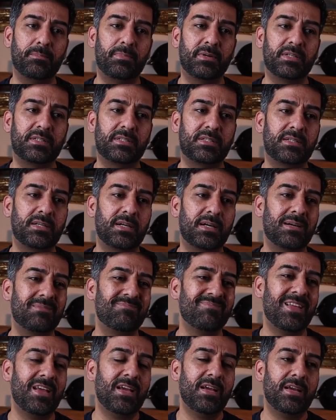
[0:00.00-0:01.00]
But
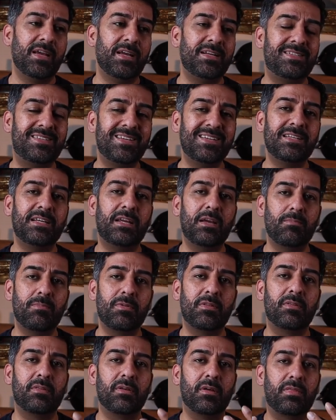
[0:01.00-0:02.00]
uh, it didn't give
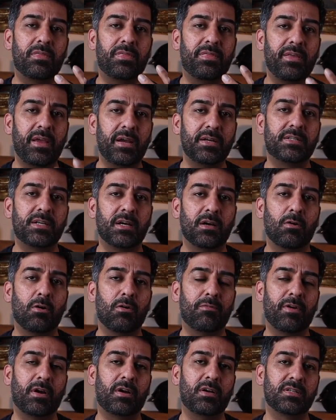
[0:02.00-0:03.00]
me the theatre
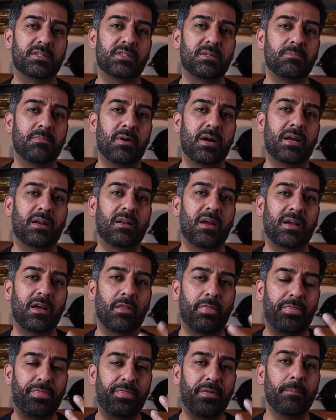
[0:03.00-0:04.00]
of a custom bike, like
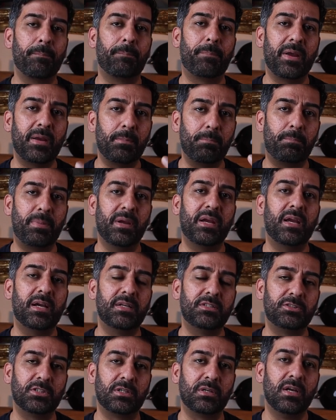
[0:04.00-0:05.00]
a thumping big
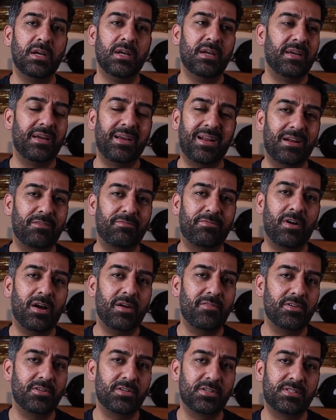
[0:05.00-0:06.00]
engine. It had
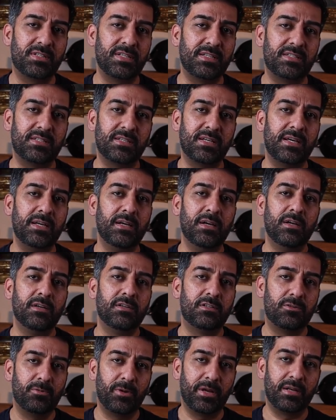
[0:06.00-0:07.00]
500cc
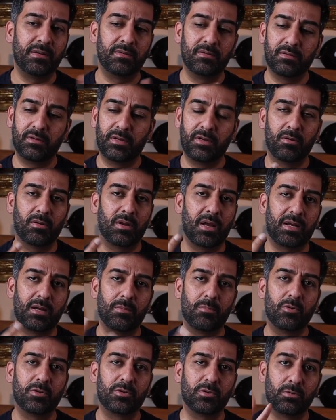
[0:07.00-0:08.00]
twin, you know,
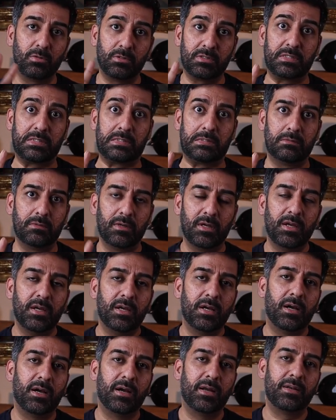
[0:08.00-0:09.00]
like a Moto Guzzi,
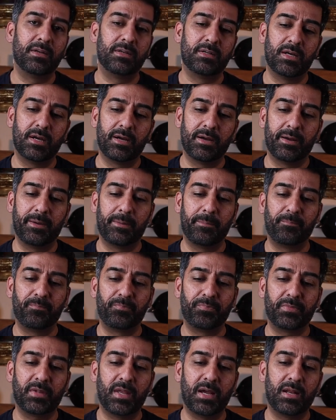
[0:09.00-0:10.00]
and
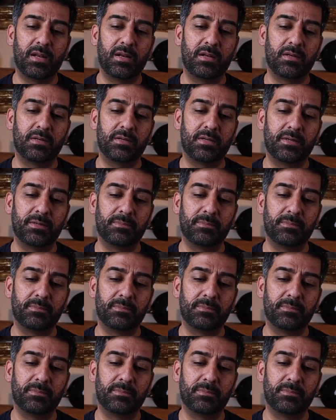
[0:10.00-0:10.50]
um, and.